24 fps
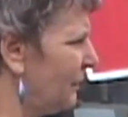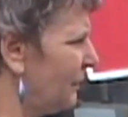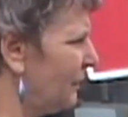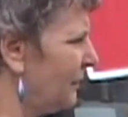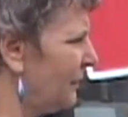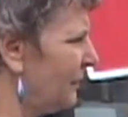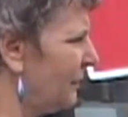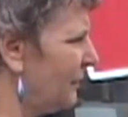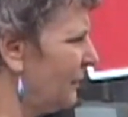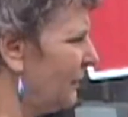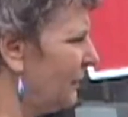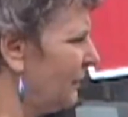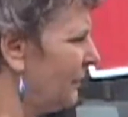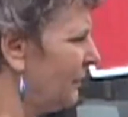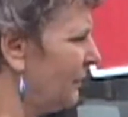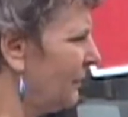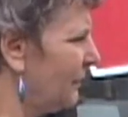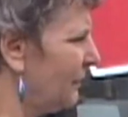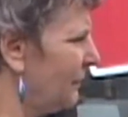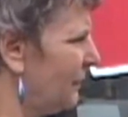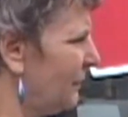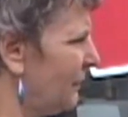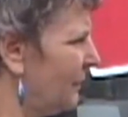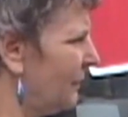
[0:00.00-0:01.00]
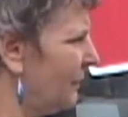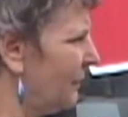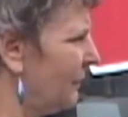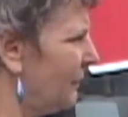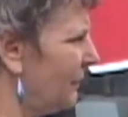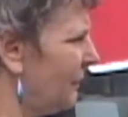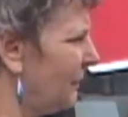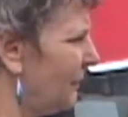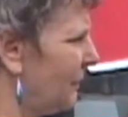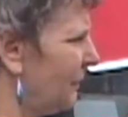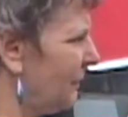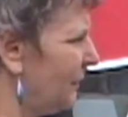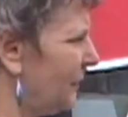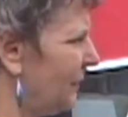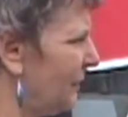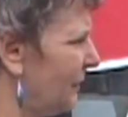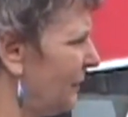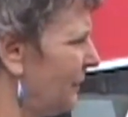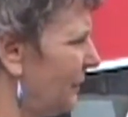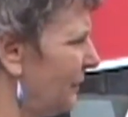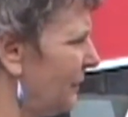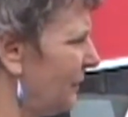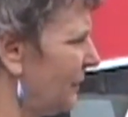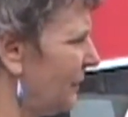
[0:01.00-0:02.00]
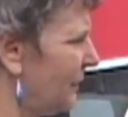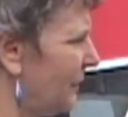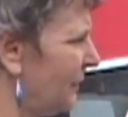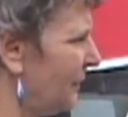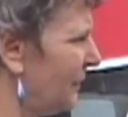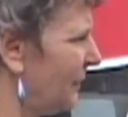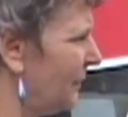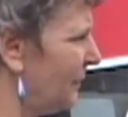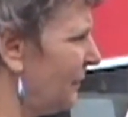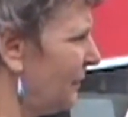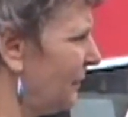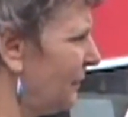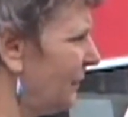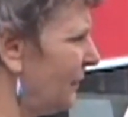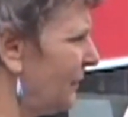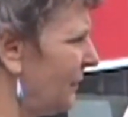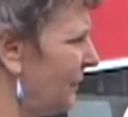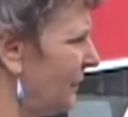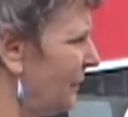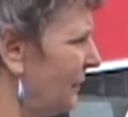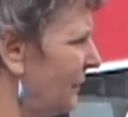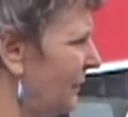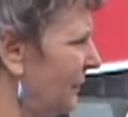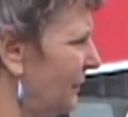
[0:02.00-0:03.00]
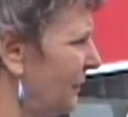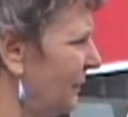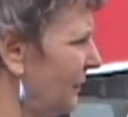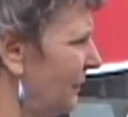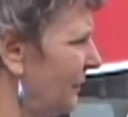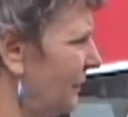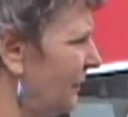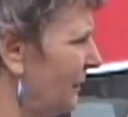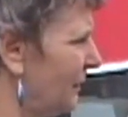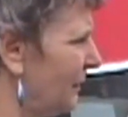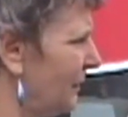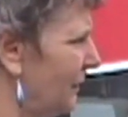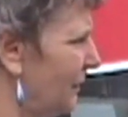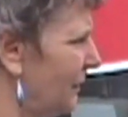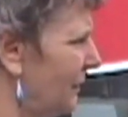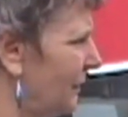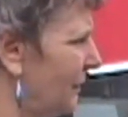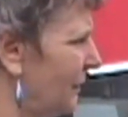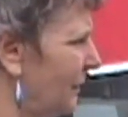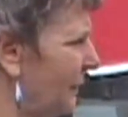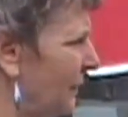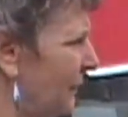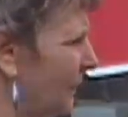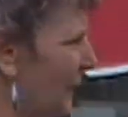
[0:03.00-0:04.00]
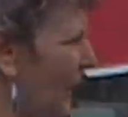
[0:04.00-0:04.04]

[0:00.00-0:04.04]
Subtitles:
No words are spoken by the person on screen.